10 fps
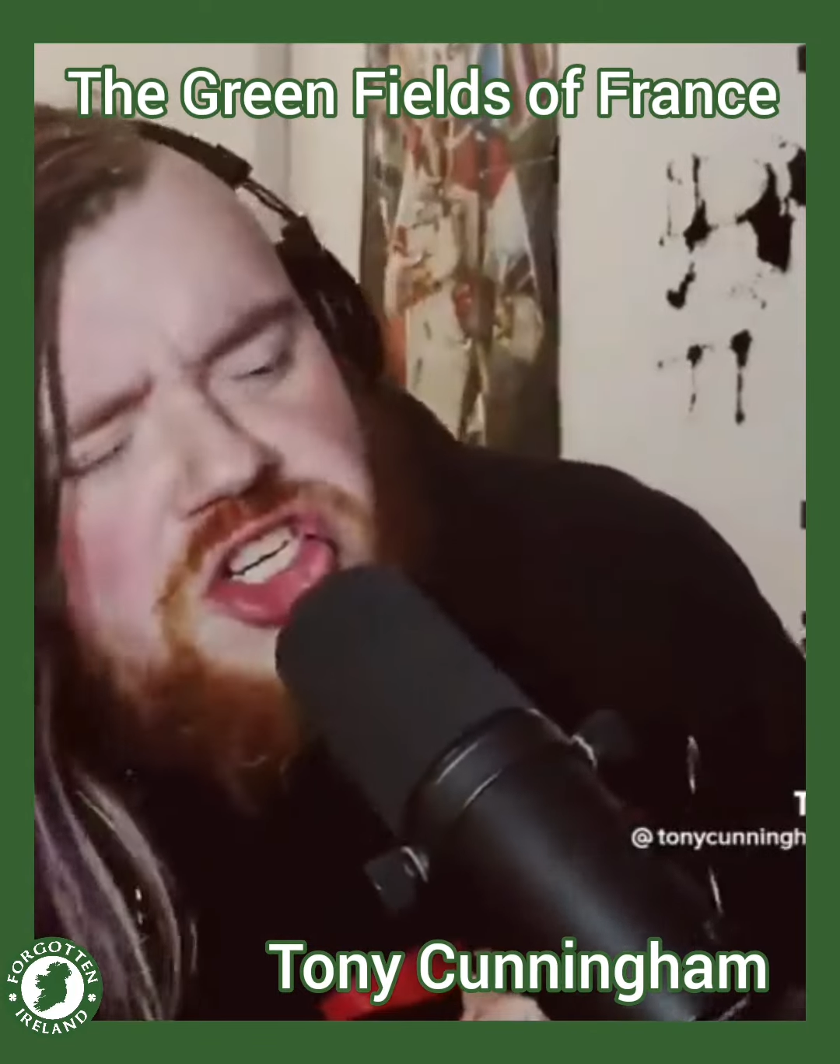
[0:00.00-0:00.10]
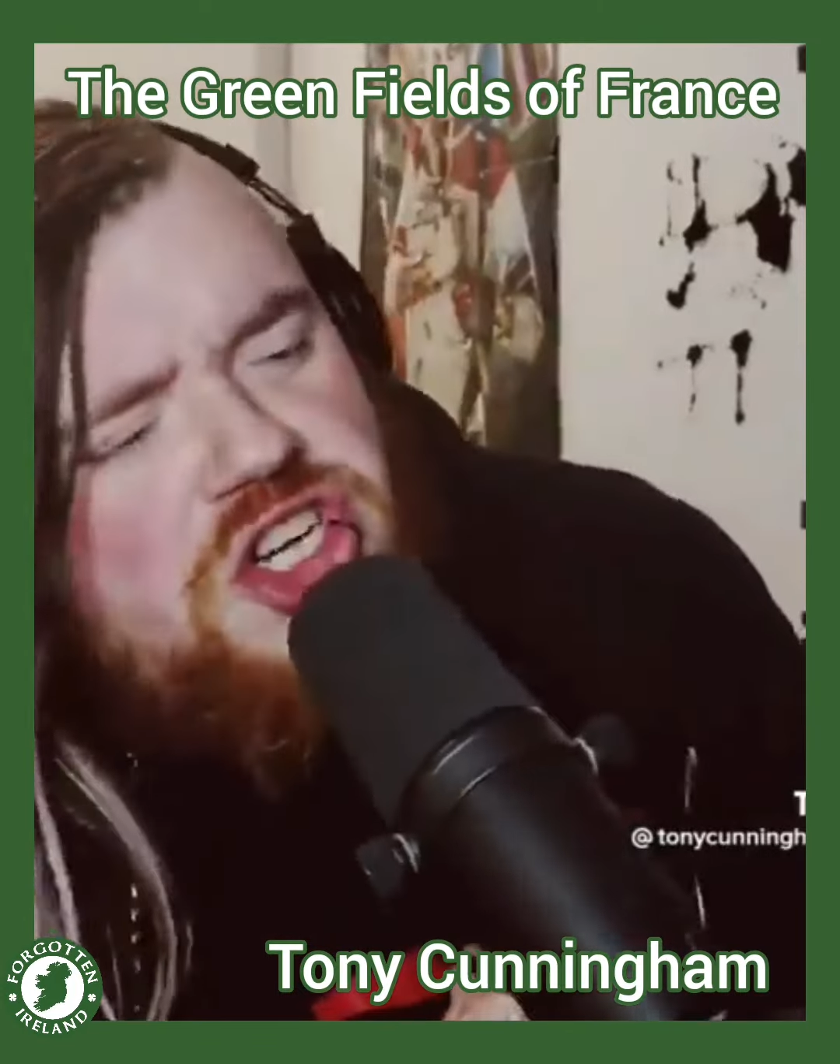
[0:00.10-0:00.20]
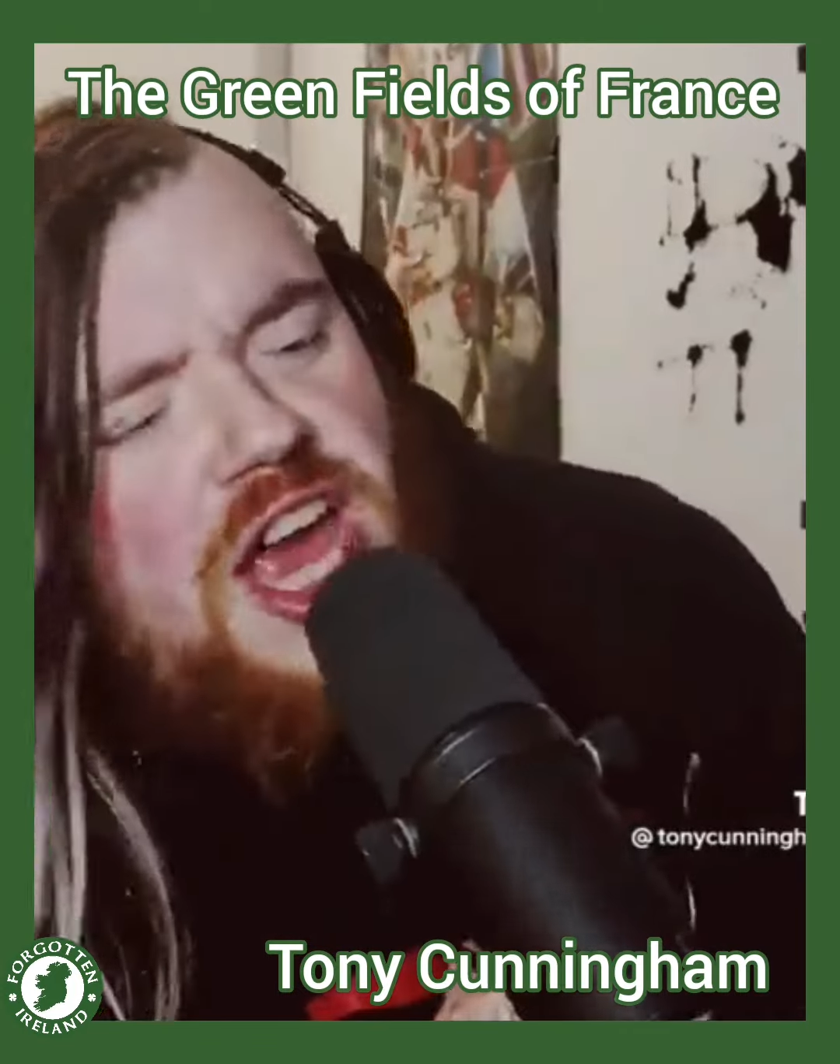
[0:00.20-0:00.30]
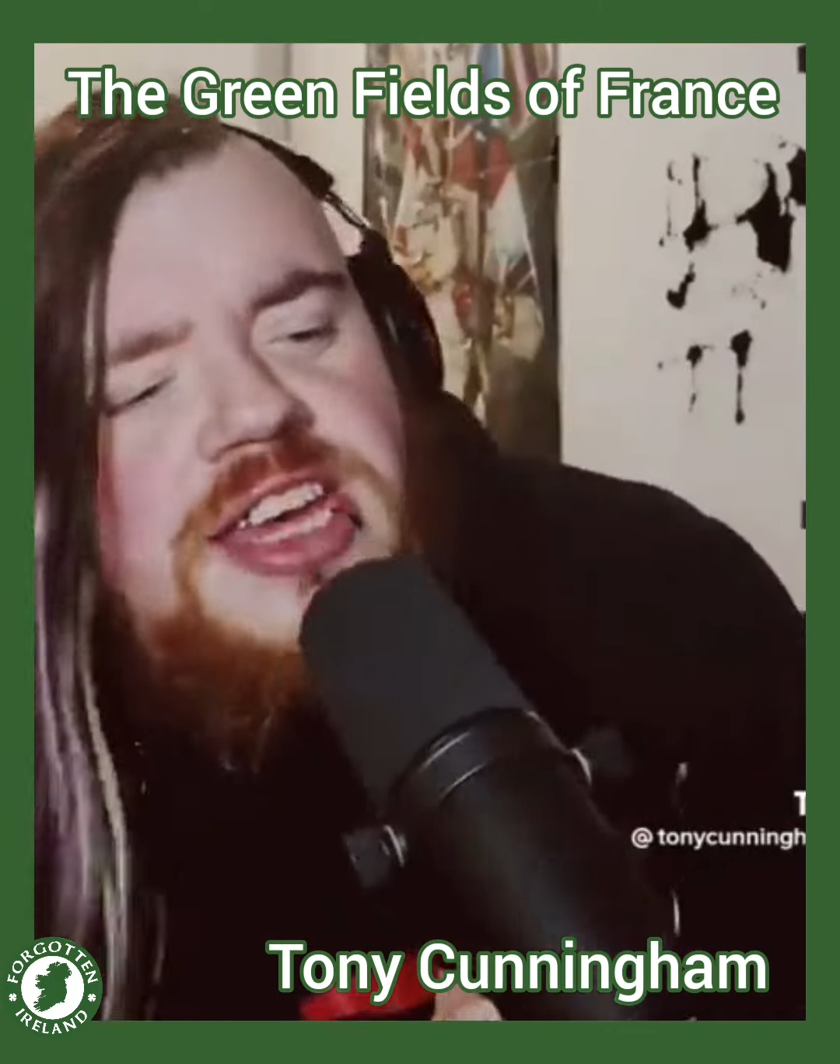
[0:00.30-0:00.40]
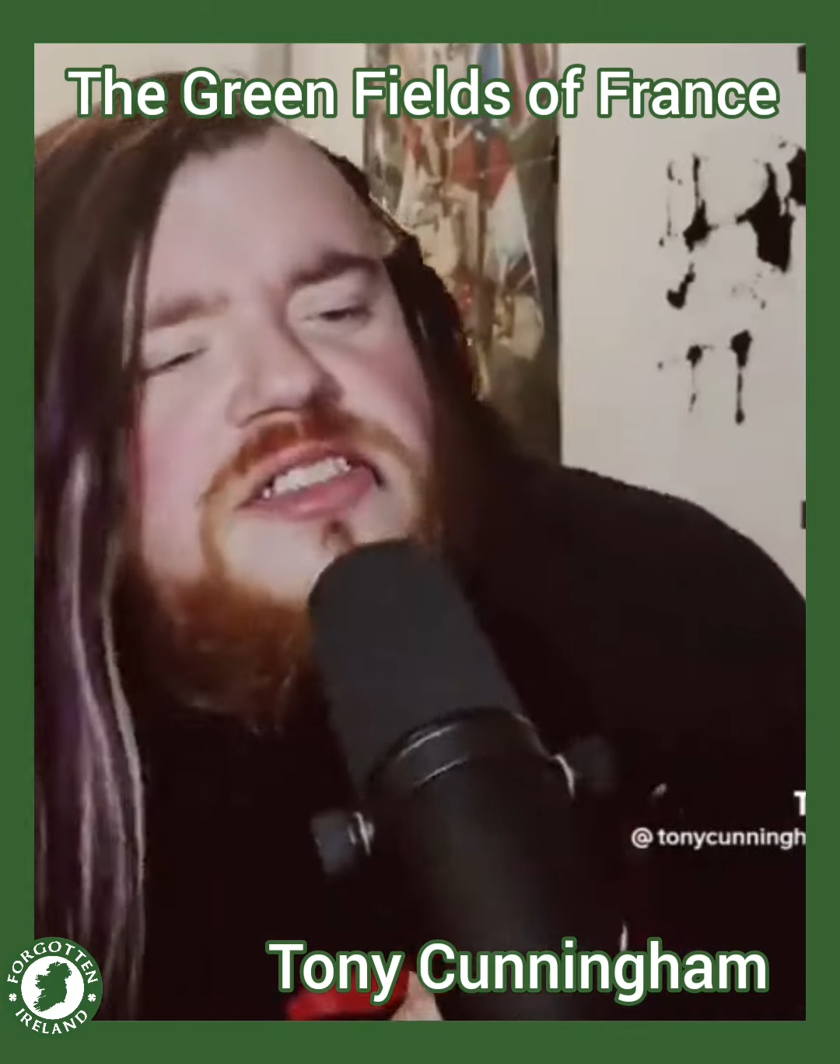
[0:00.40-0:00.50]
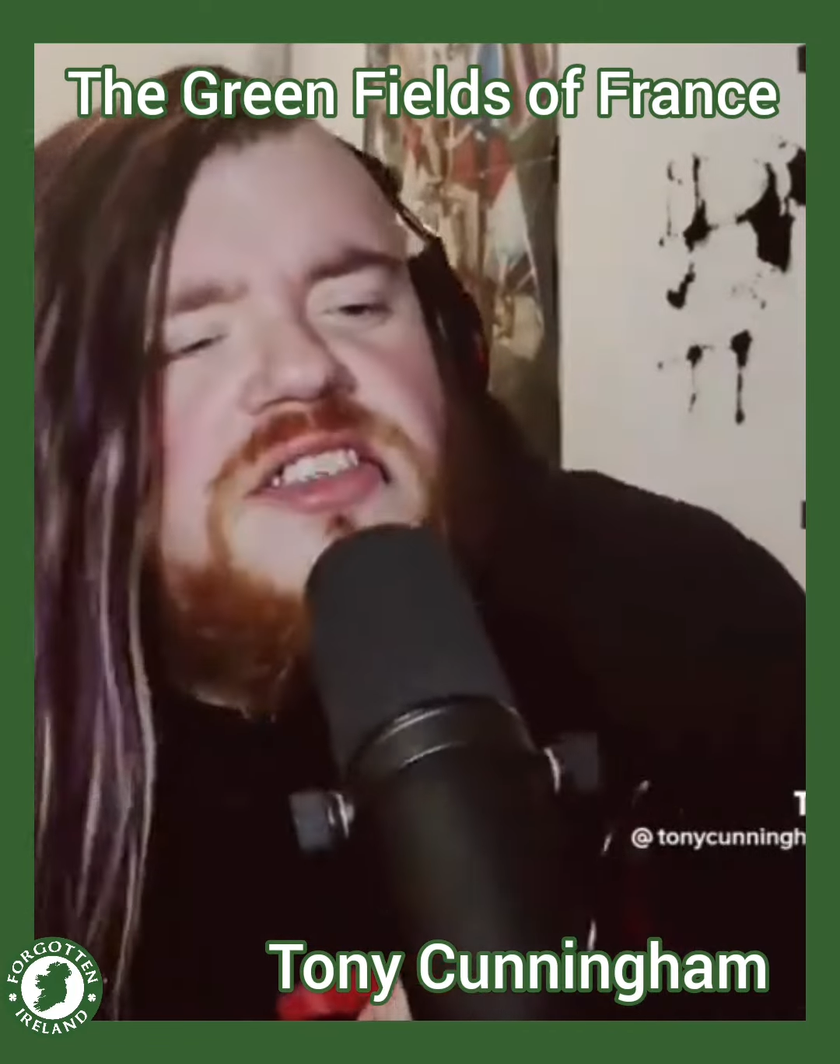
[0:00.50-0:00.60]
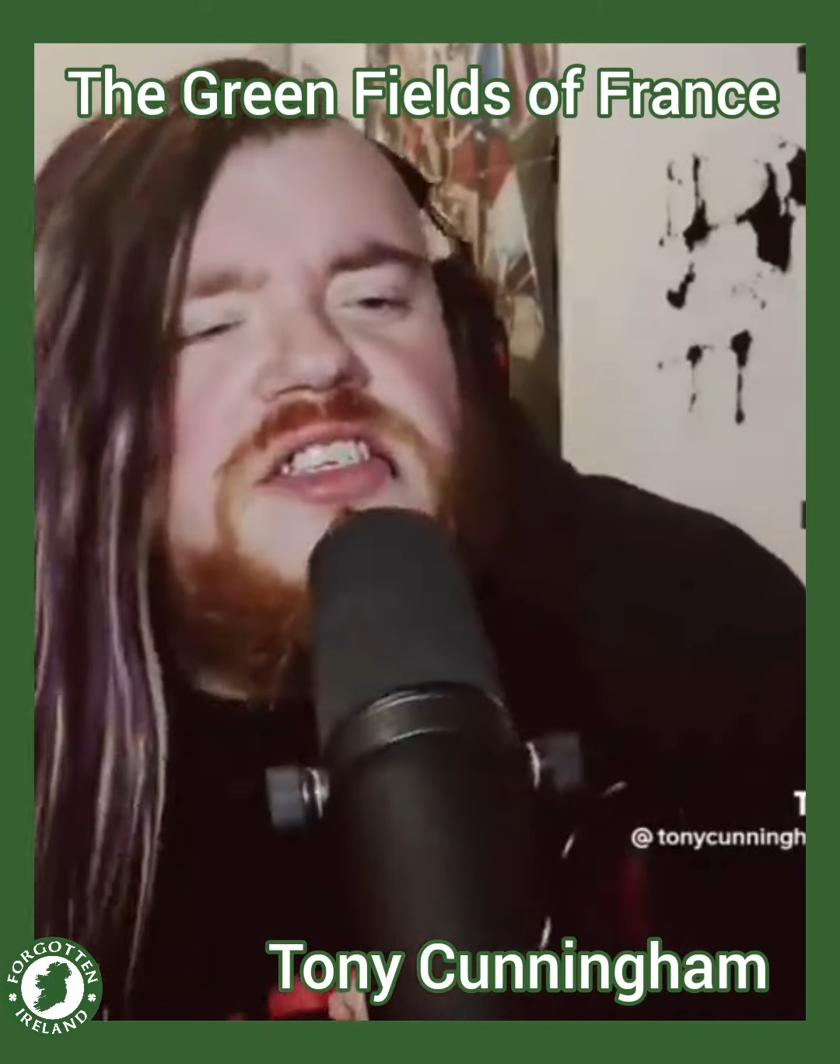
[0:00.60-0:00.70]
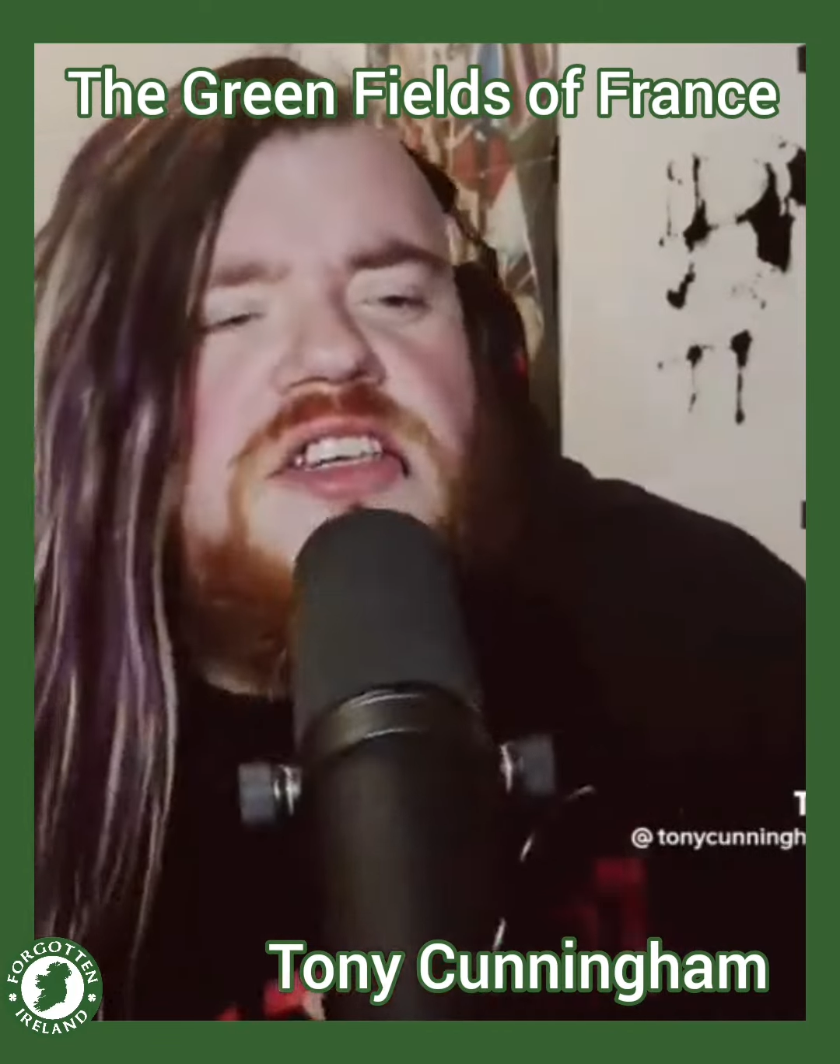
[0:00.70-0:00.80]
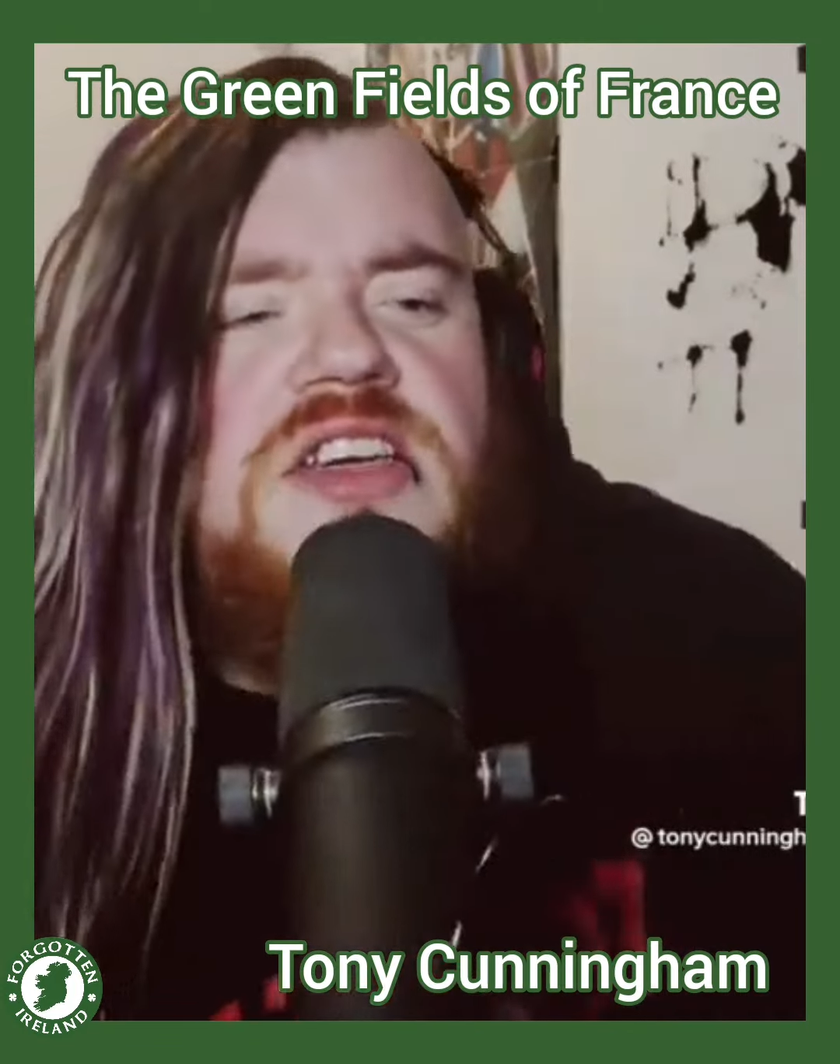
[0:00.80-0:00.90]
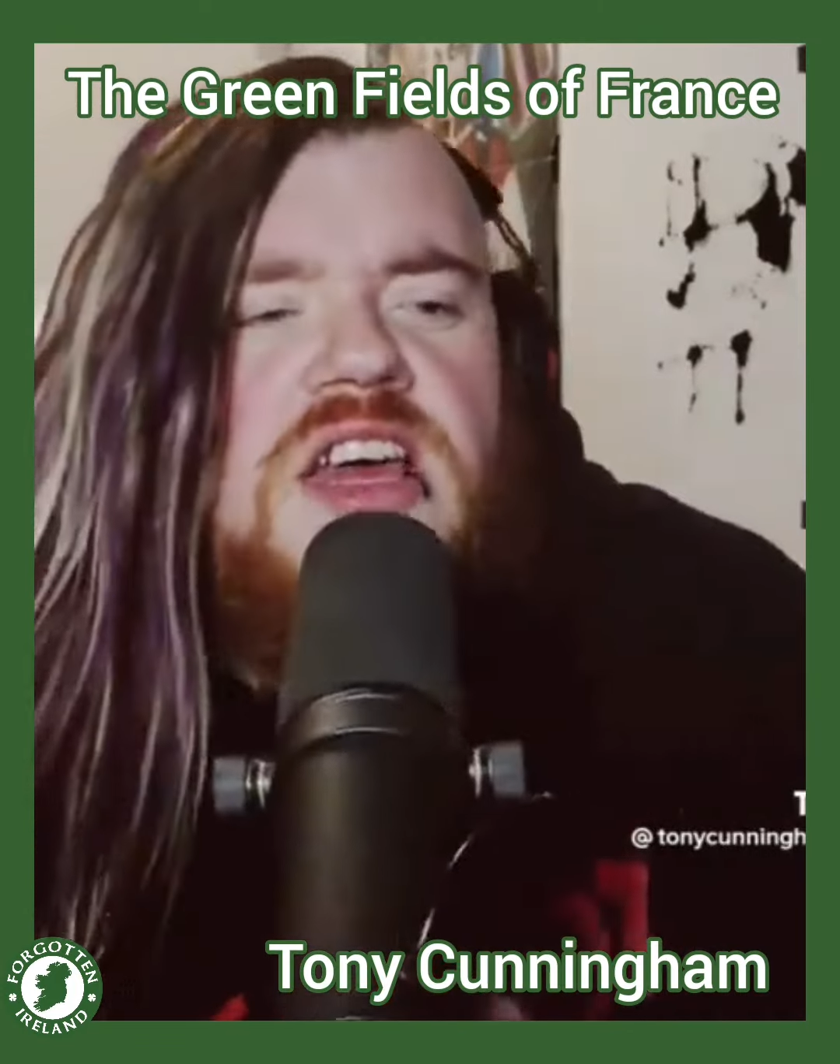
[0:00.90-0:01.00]

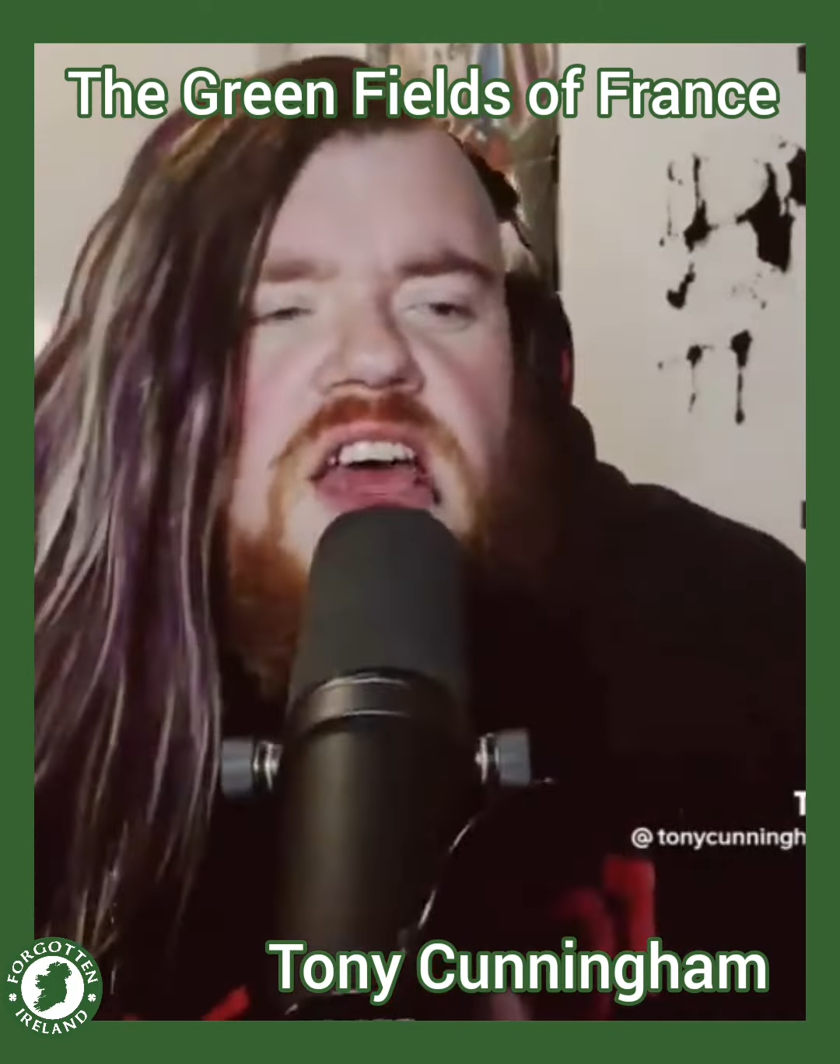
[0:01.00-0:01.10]
shines